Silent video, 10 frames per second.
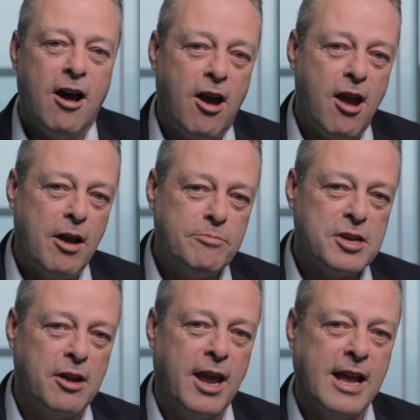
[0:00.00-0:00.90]
Hi, I'm
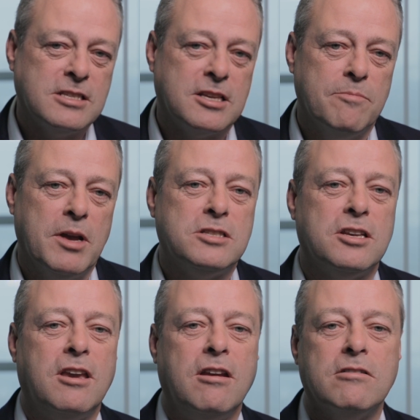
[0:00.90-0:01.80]
Tony Anscombe, a
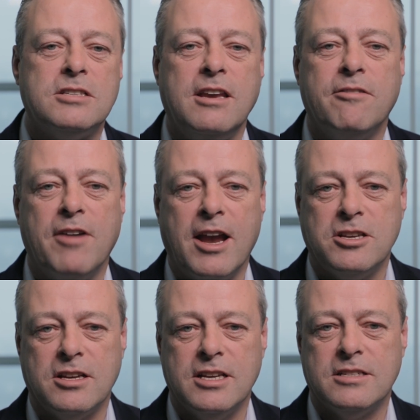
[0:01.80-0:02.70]
security
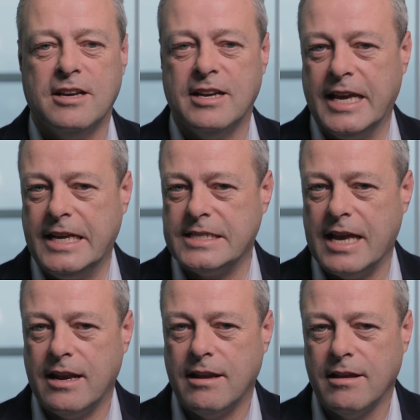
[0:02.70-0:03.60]
evangelist at
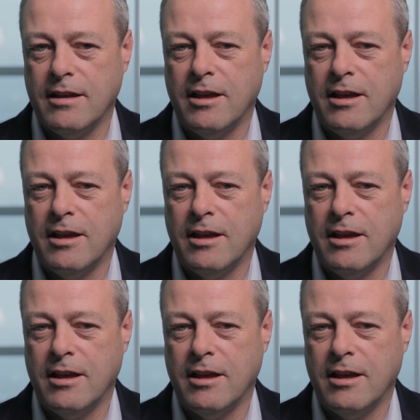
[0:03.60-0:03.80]
ESET.